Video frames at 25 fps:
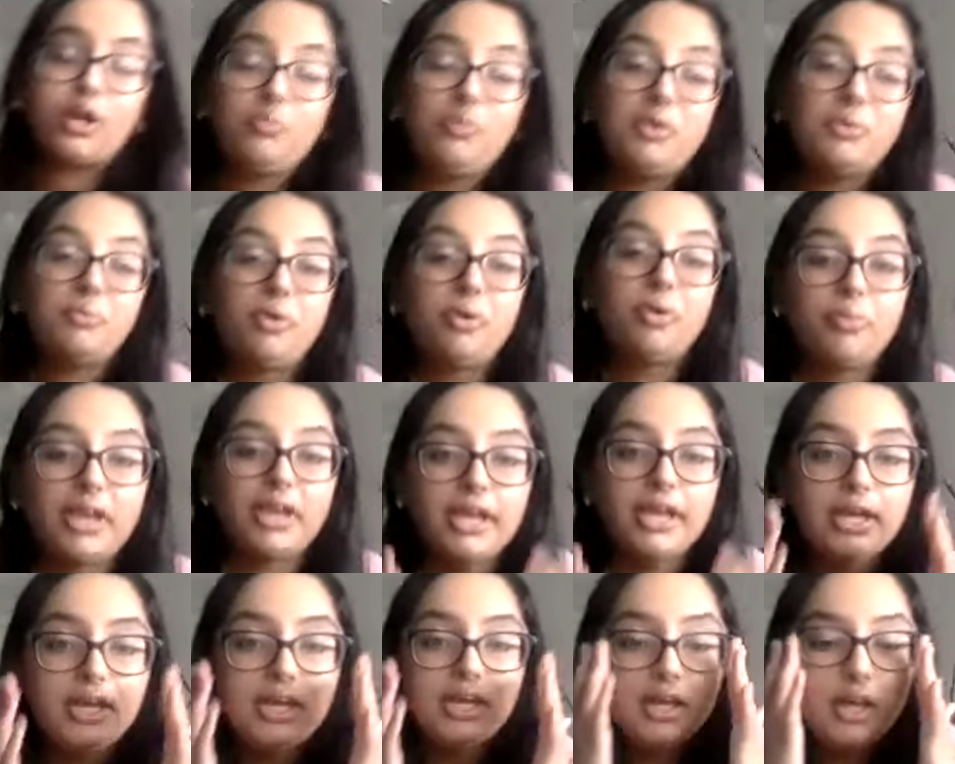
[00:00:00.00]
of people
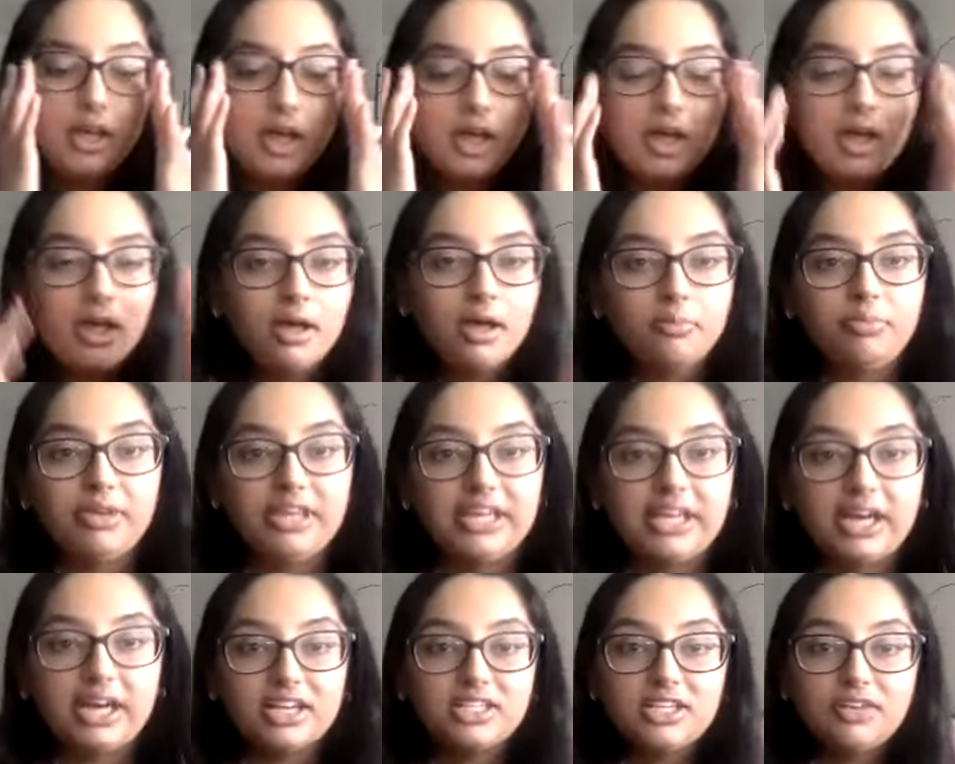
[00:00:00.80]
make,
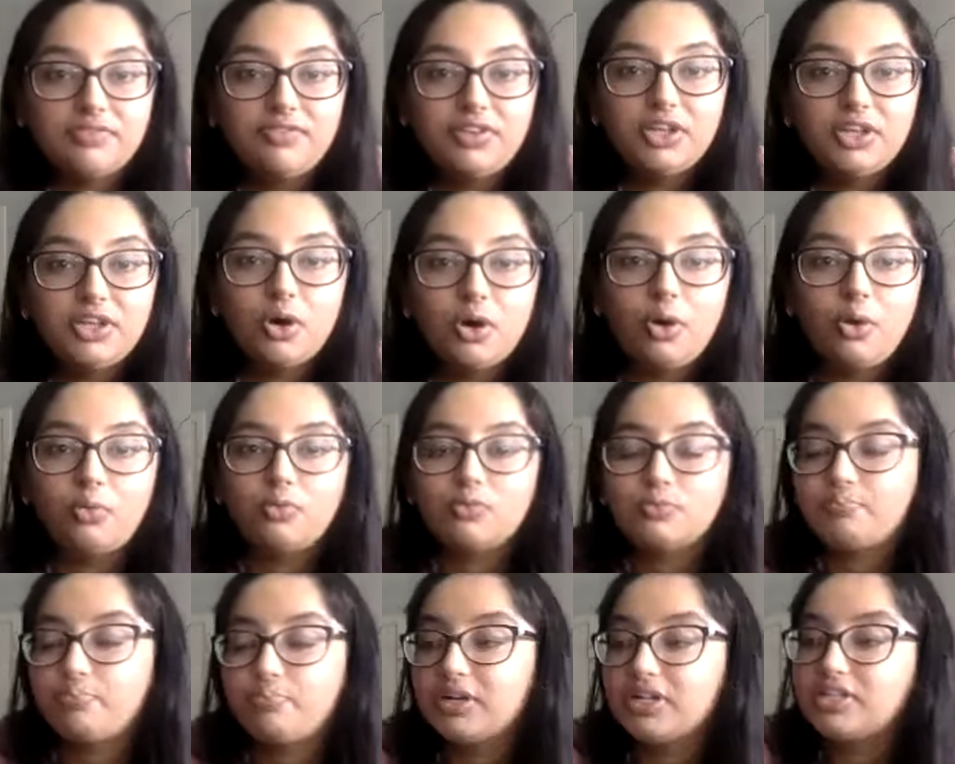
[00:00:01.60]
because if you
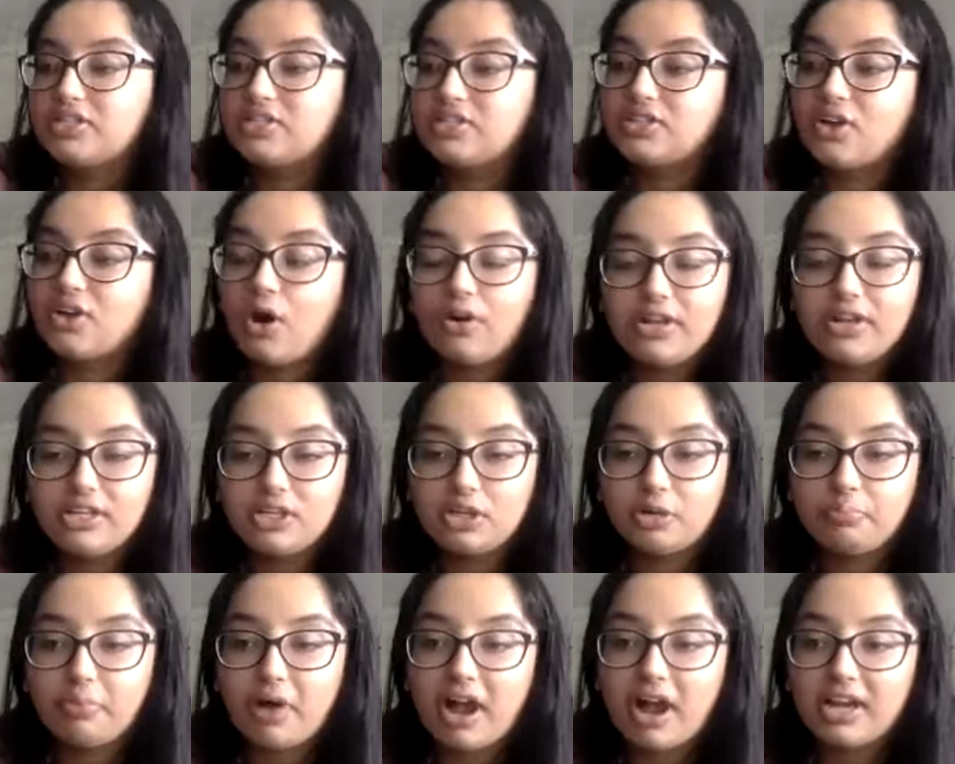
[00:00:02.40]
don't put salt in
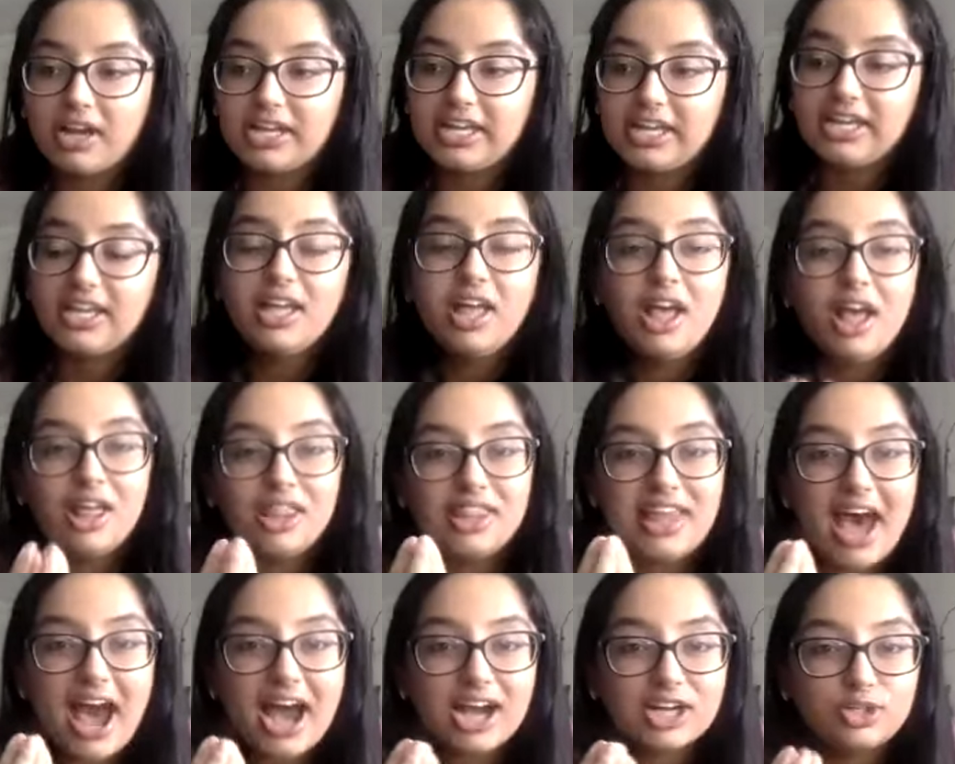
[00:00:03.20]
your bani,
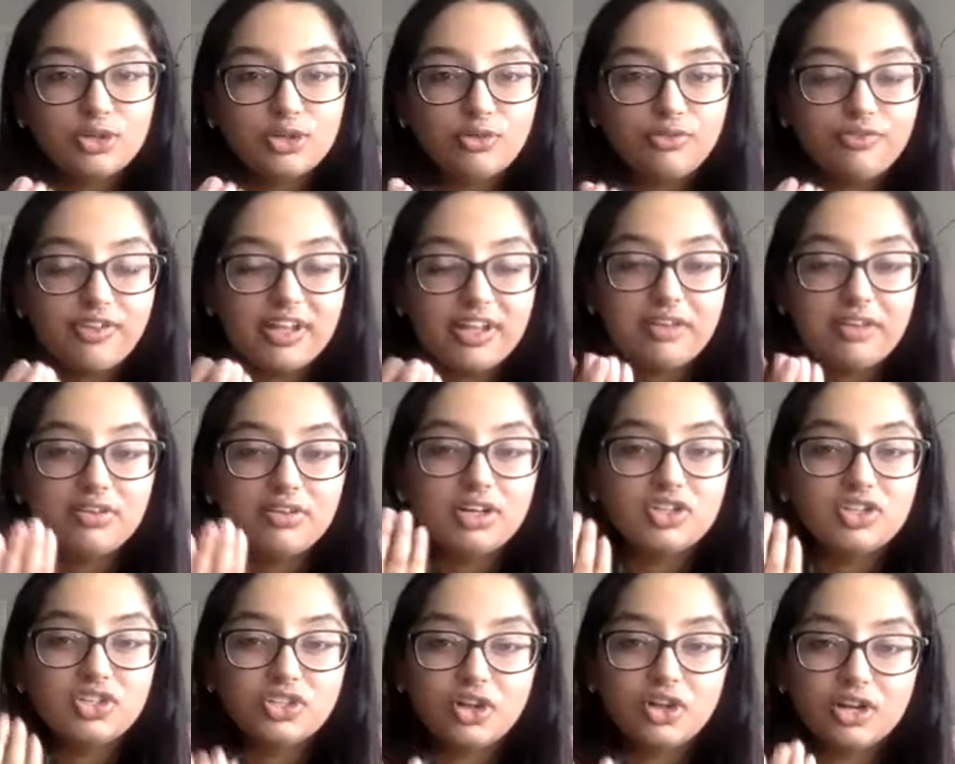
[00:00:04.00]
the actual flavor
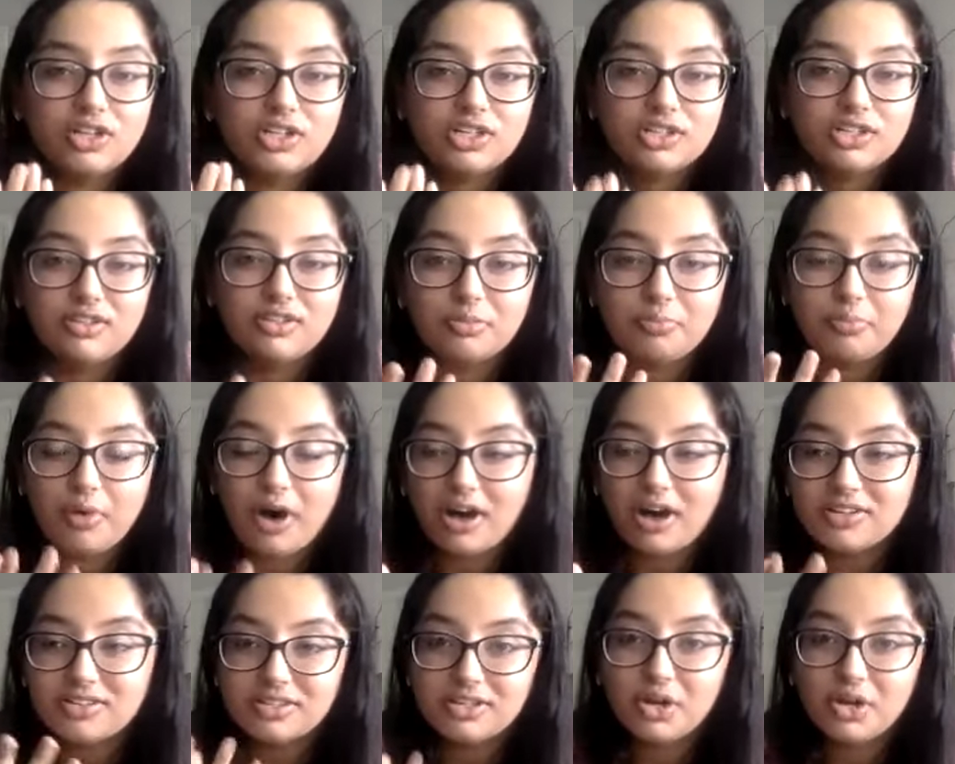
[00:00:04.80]
and starches of
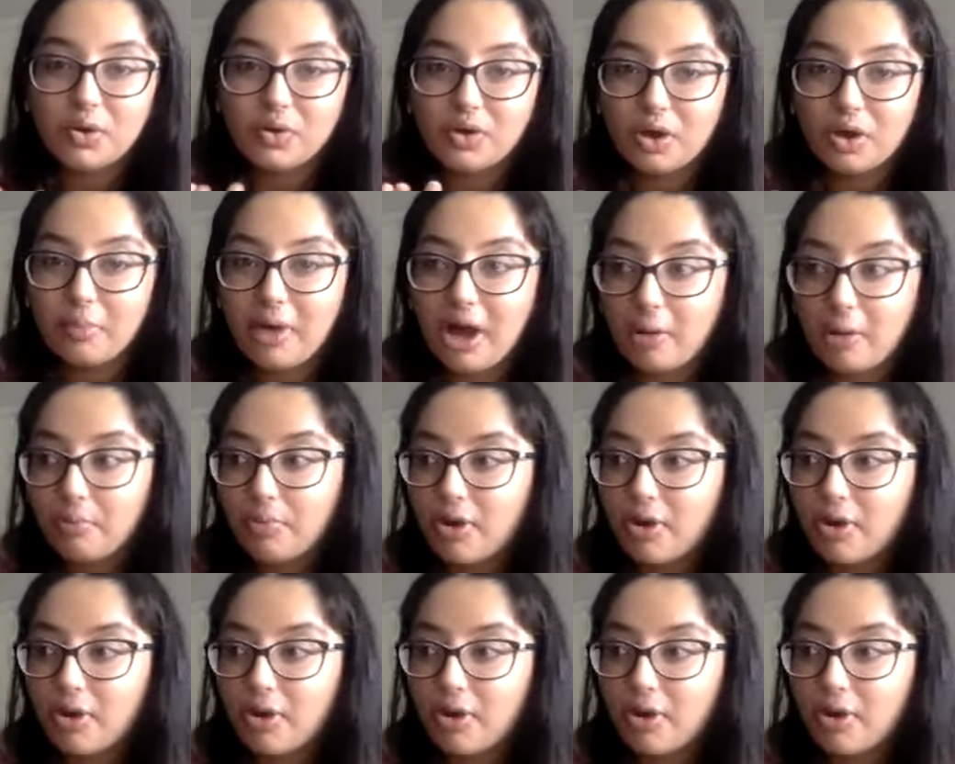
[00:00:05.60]
pasta don't come out